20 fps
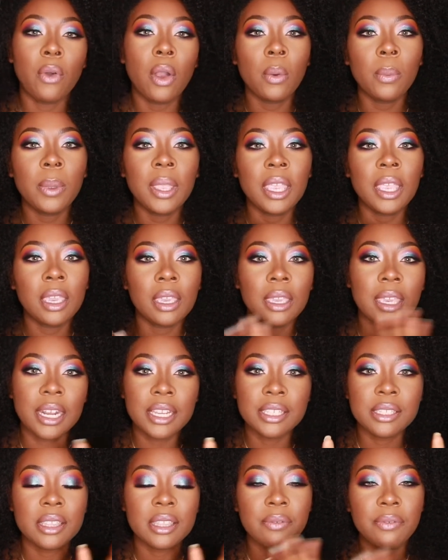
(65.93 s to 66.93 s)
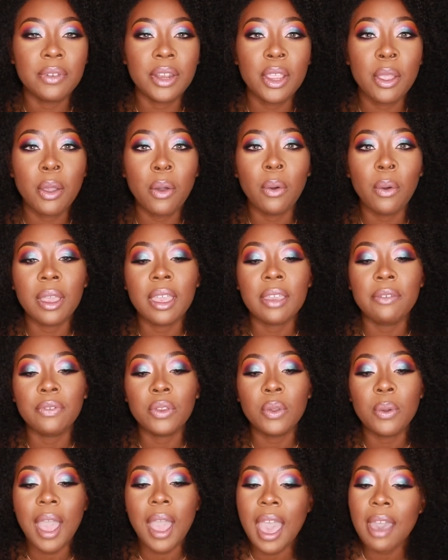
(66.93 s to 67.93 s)
we get into the video, if
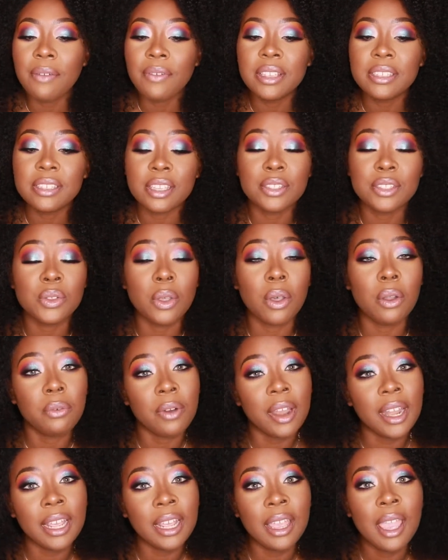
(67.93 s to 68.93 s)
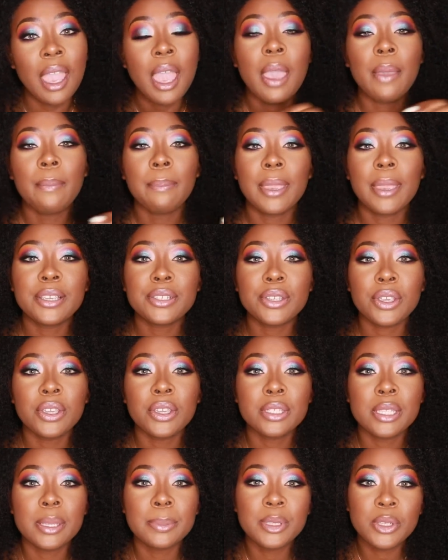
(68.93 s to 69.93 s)
you haven't done so already, make sure you
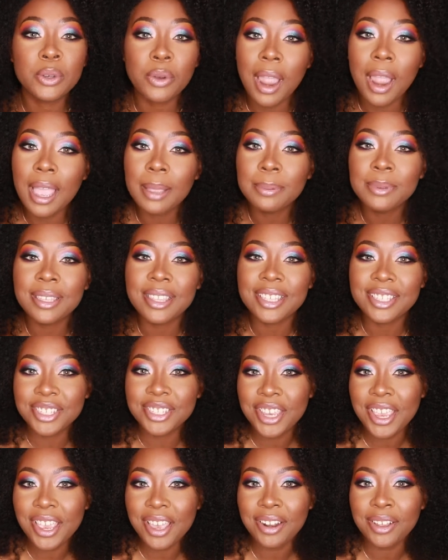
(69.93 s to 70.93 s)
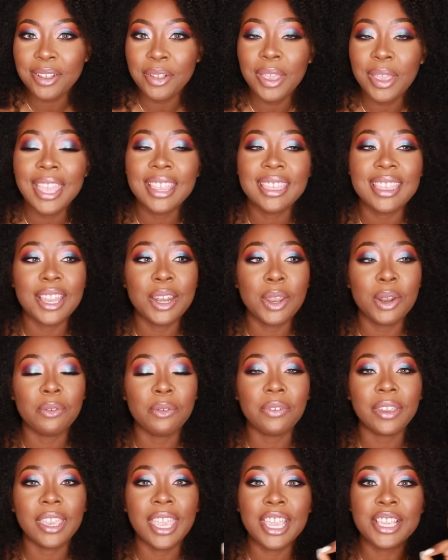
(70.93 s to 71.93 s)
subscribe to the channel, hit that
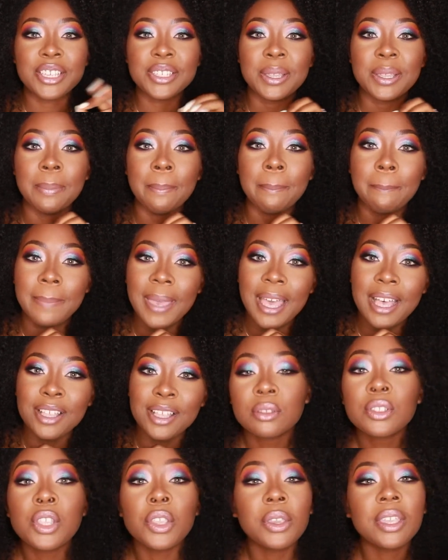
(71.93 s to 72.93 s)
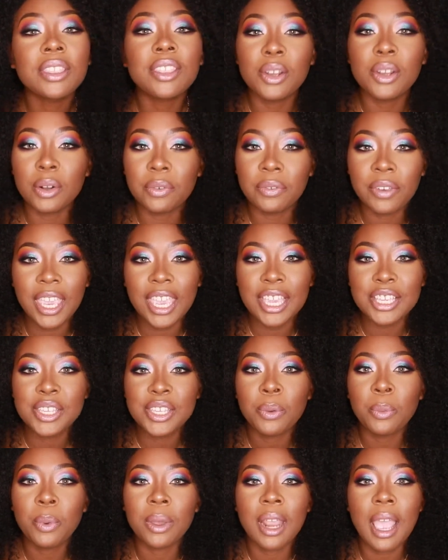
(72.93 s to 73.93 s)
notification bell so you get the
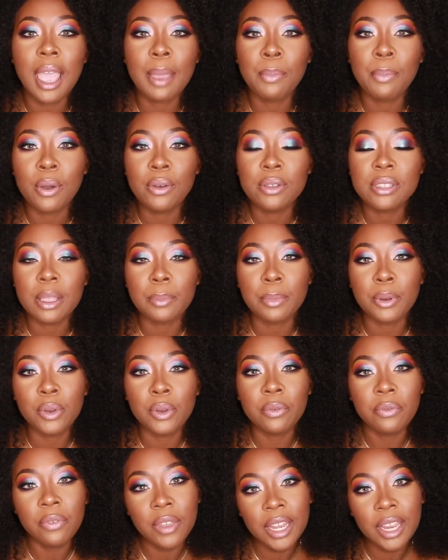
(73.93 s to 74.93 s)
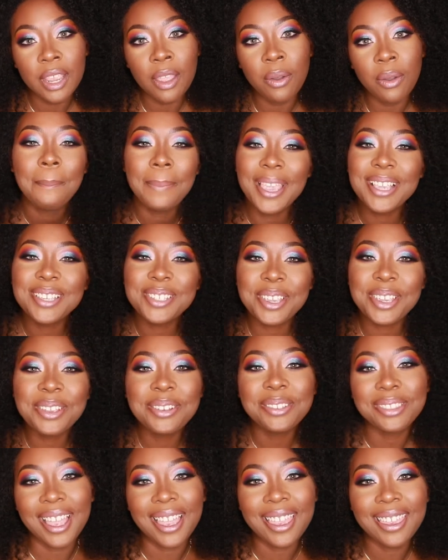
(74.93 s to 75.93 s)
notification when I post up a new video. Make sure you
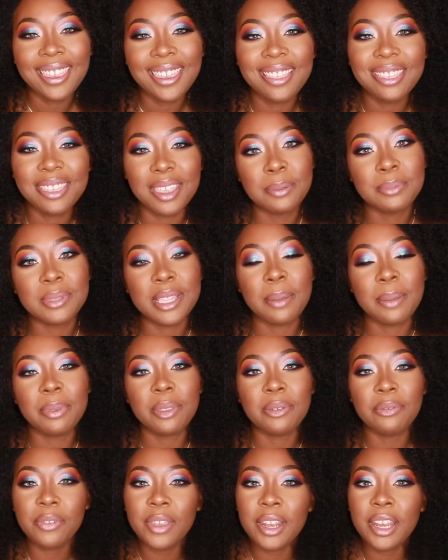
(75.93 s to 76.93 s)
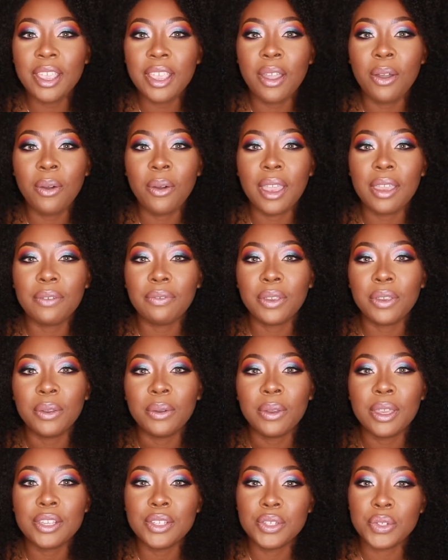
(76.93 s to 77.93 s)
like and thumbs up the video if you
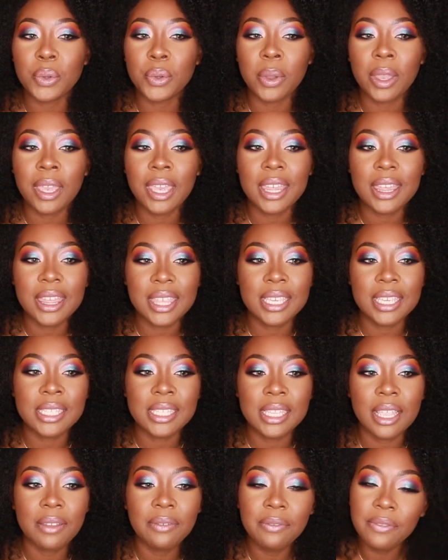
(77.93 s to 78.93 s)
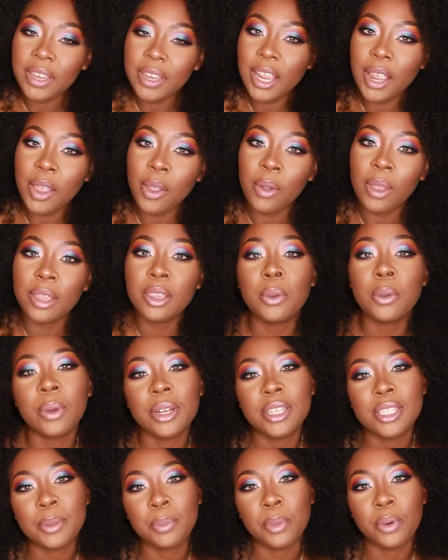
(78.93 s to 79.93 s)
enjoy this video and you want
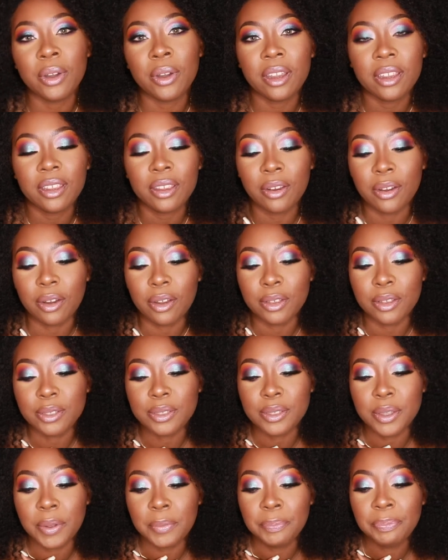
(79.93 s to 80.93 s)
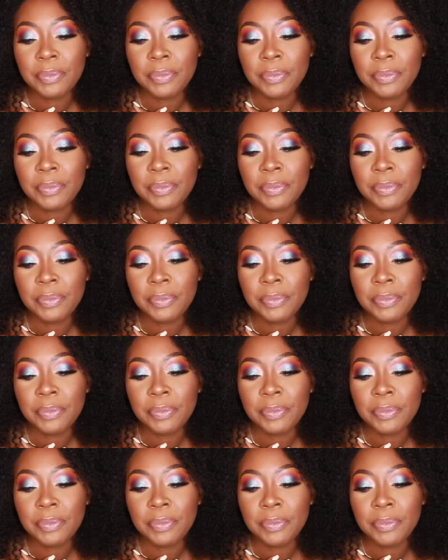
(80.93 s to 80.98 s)
to support your girl. So